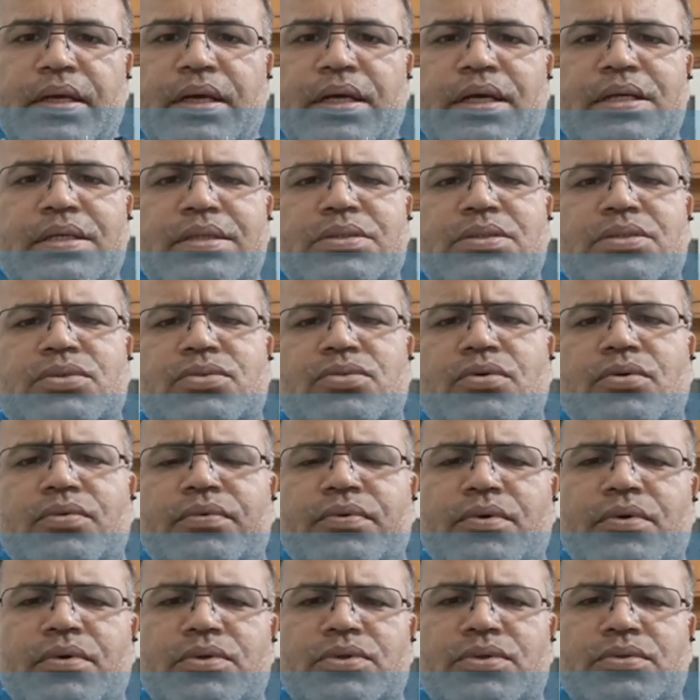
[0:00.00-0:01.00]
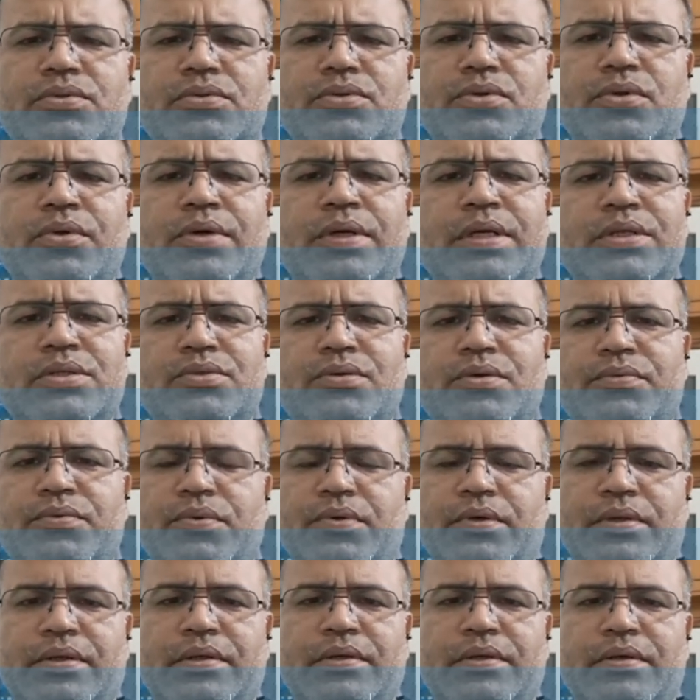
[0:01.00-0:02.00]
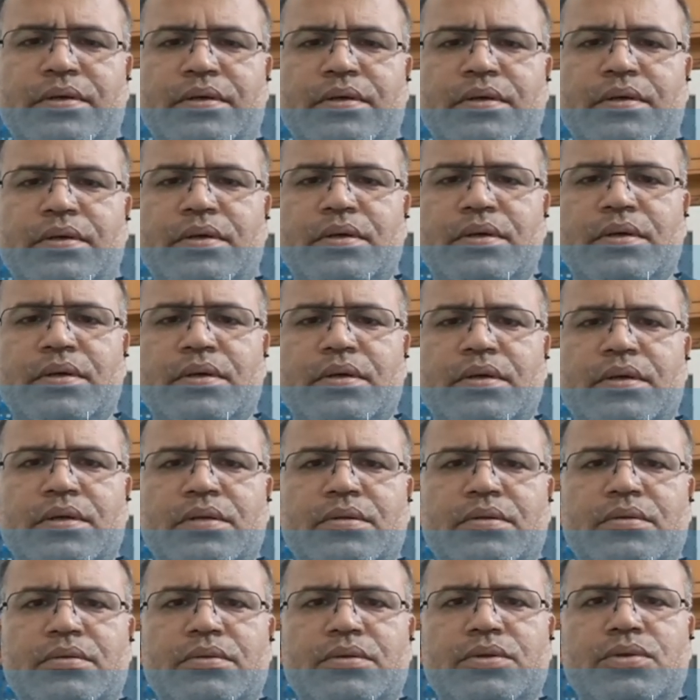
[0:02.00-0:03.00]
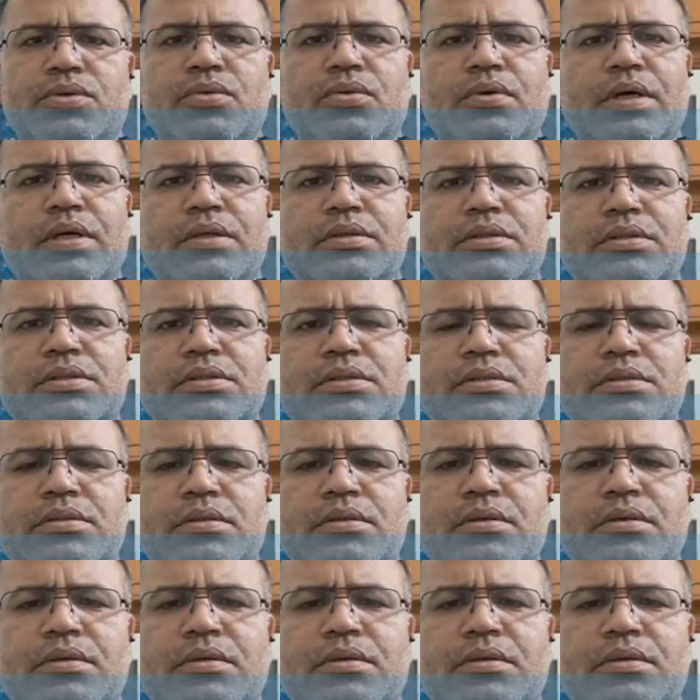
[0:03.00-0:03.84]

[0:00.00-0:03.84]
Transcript: and so forth, so on and so forth. You can just